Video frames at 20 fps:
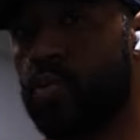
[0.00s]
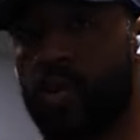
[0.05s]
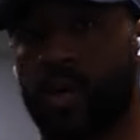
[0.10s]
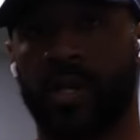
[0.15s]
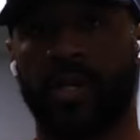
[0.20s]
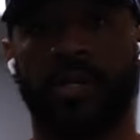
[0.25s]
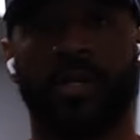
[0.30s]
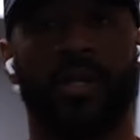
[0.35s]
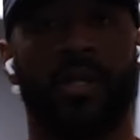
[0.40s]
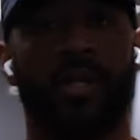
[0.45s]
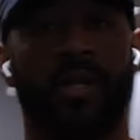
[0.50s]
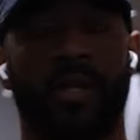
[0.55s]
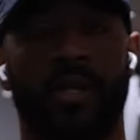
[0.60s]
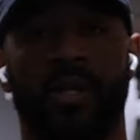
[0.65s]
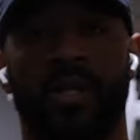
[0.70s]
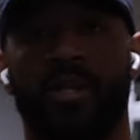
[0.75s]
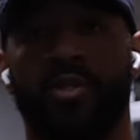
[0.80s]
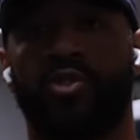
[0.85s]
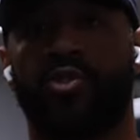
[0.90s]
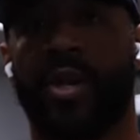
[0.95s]
1
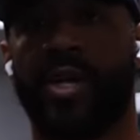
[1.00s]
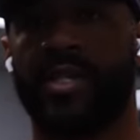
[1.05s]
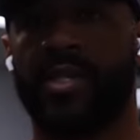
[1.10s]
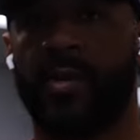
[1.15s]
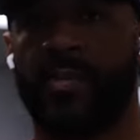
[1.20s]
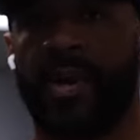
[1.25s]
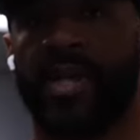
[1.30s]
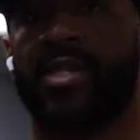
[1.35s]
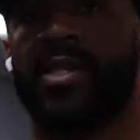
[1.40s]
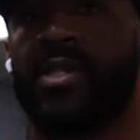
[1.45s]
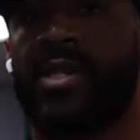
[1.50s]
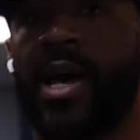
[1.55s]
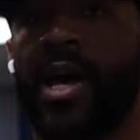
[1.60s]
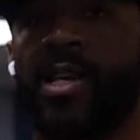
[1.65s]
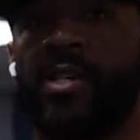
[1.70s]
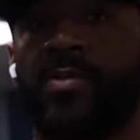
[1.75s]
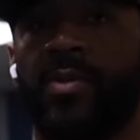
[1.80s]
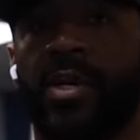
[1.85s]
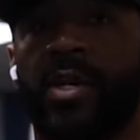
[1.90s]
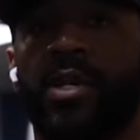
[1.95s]
tricep
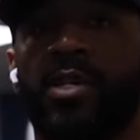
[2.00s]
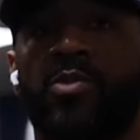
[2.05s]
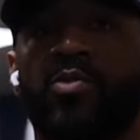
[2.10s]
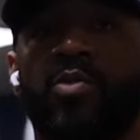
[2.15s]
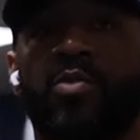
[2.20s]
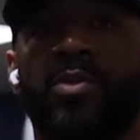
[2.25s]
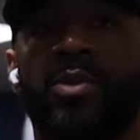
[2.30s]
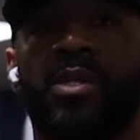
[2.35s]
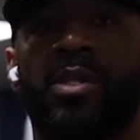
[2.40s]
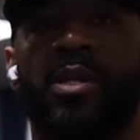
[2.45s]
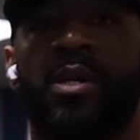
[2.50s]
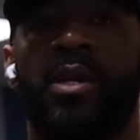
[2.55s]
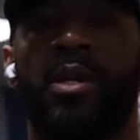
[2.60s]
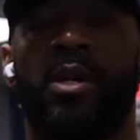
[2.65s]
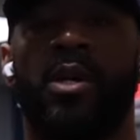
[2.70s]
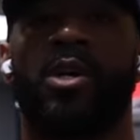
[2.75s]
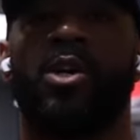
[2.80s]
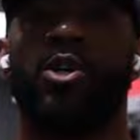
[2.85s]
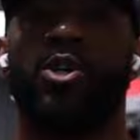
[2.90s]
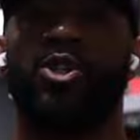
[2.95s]
exercise because we was
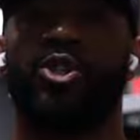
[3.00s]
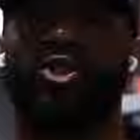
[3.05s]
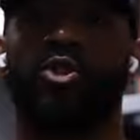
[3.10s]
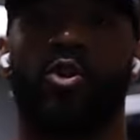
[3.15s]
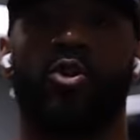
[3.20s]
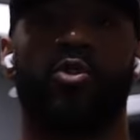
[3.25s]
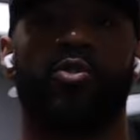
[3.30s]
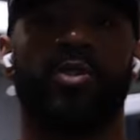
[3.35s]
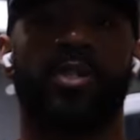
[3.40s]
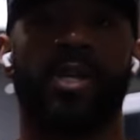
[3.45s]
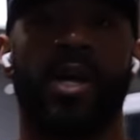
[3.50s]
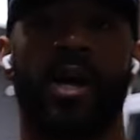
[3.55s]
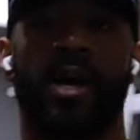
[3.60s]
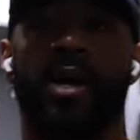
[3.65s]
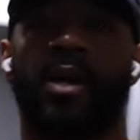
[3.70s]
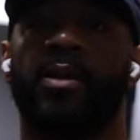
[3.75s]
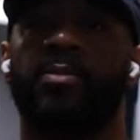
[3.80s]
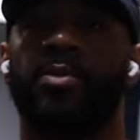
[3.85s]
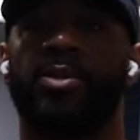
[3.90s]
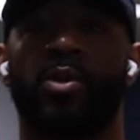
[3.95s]
short on
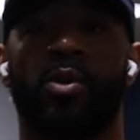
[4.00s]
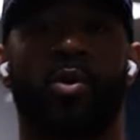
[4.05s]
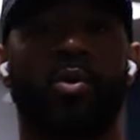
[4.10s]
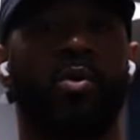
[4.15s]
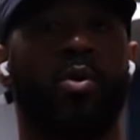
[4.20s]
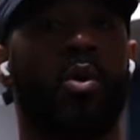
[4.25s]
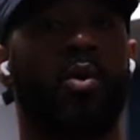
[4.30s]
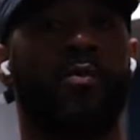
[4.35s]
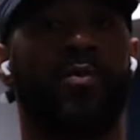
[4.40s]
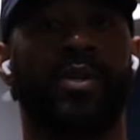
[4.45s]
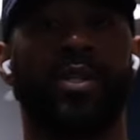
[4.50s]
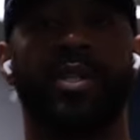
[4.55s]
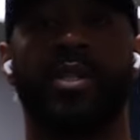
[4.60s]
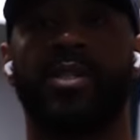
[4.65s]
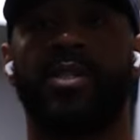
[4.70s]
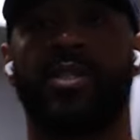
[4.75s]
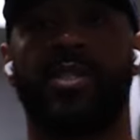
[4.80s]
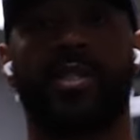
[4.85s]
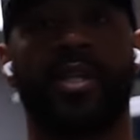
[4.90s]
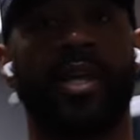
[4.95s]
time. So hopefully
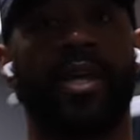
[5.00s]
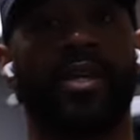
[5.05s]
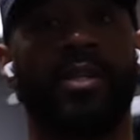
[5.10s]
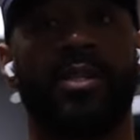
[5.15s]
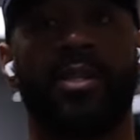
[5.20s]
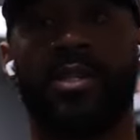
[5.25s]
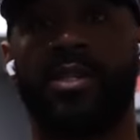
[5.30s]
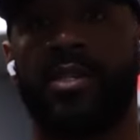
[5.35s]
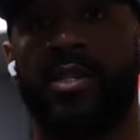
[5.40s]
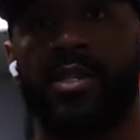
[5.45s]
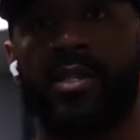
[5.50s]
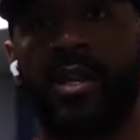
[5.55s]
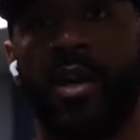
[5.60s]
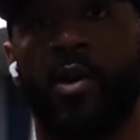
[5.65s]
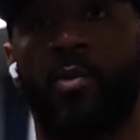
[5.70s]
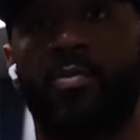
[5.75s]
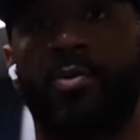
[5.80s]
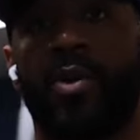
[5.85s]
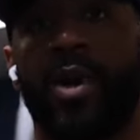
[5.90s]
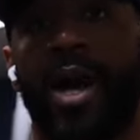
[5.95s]
this will
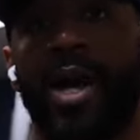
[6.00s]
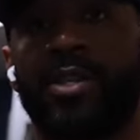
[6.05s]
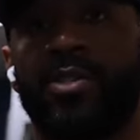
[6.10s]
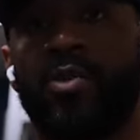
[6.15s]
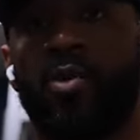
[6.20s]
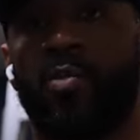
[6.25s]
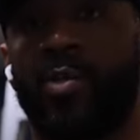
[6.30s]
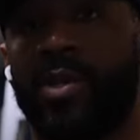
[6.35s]
help you guys. So